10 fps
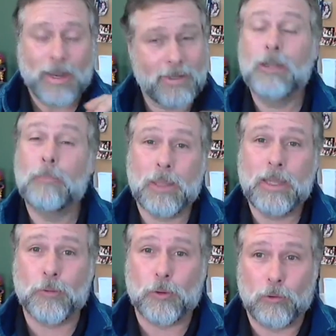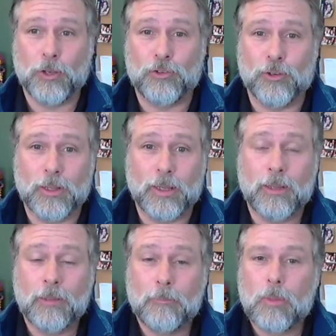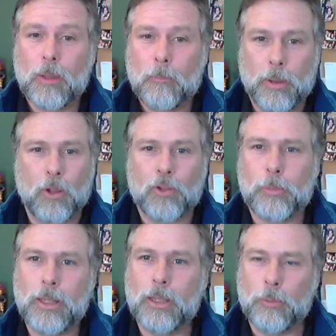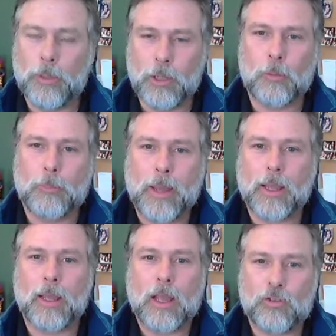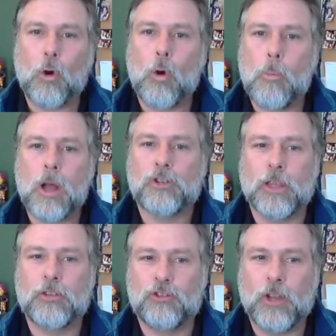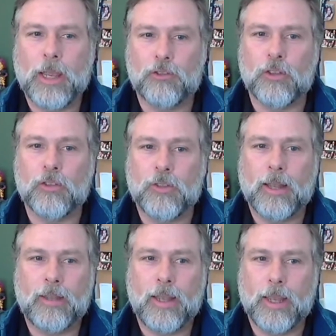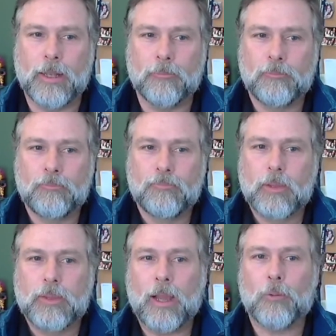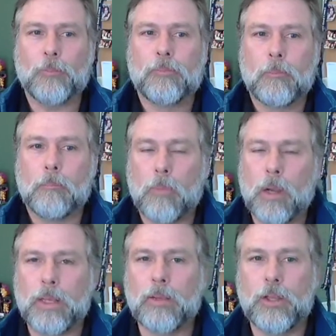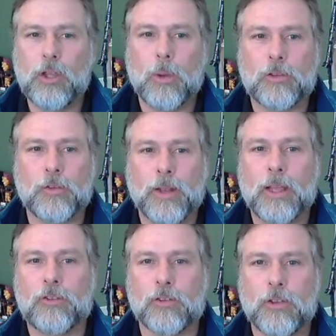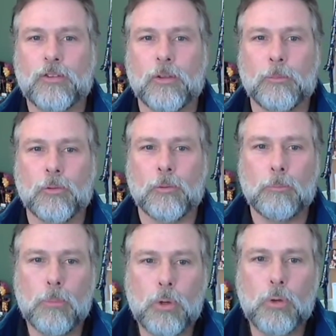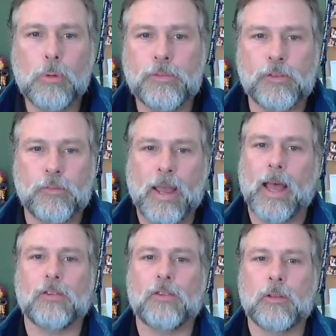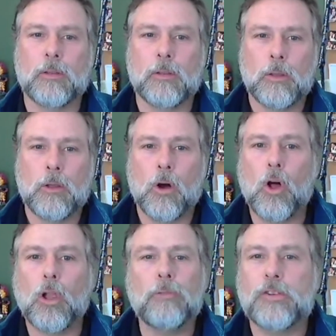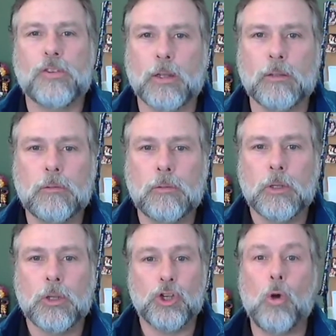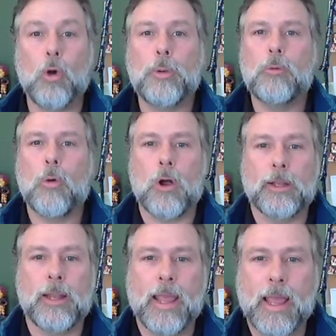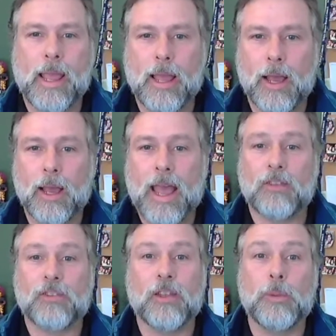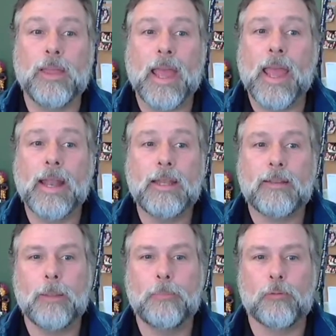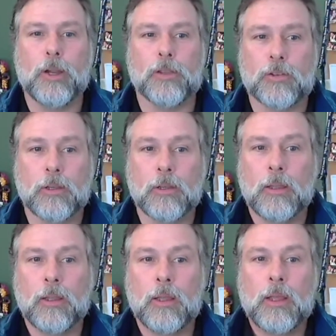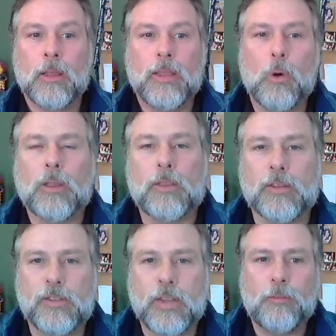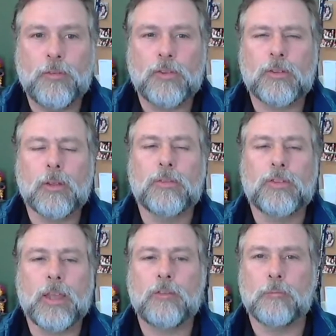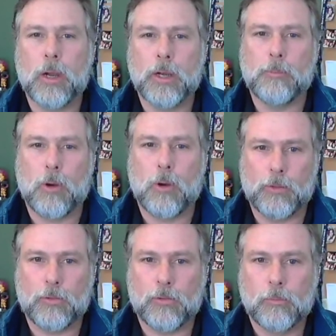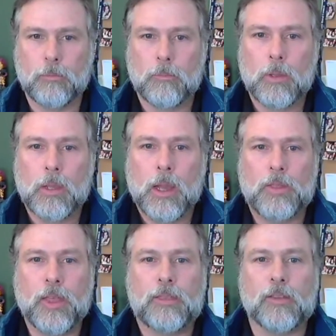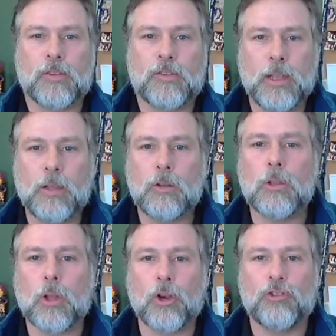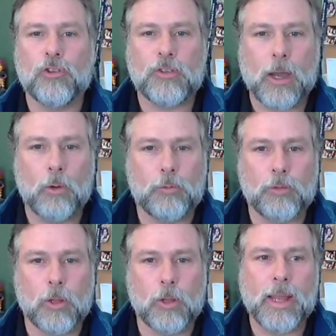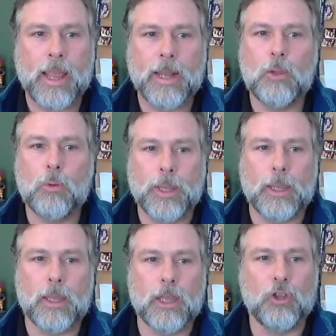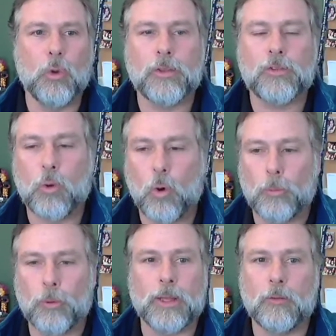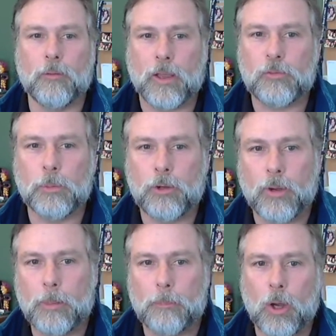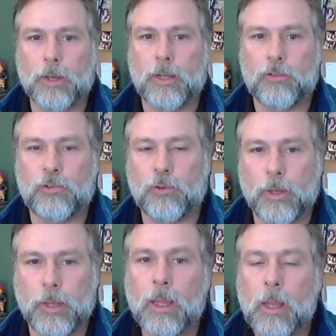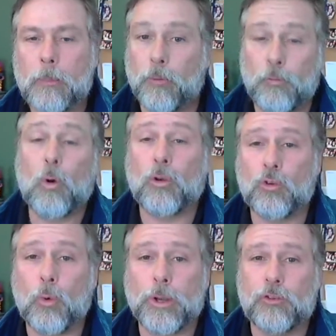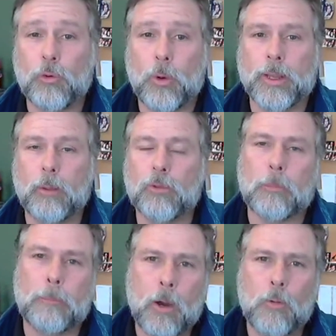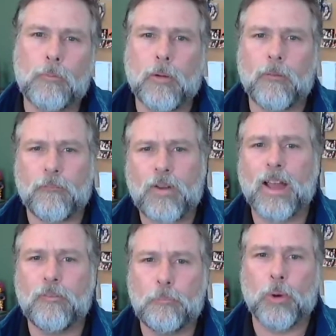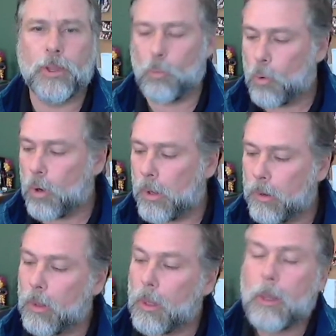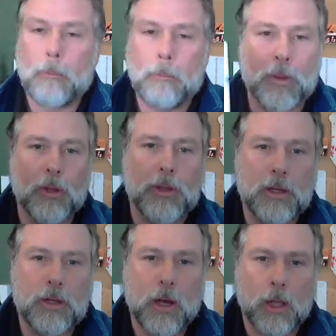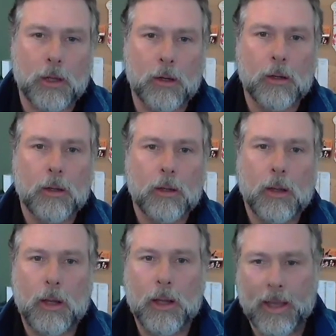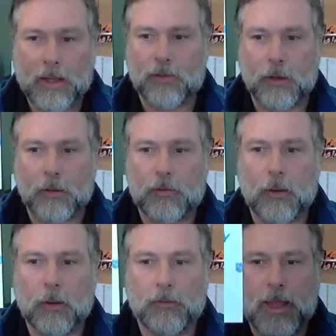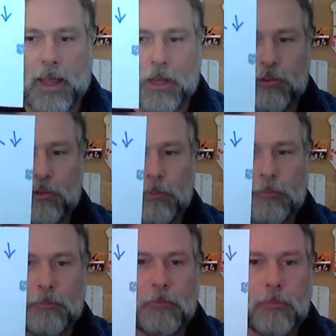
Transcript: I didn't believe her originally, but ultimately, when you look back, so much has changed since that date. Now, money in the US financial systems moves fast. All of a sudden, nobody wanted assets with any type of risk. They wanted the safest of safe money markets. I think the single largest outflow in any week in US corporate investment grade bond history before 2020 was about a $5.1 billion exodus of cash.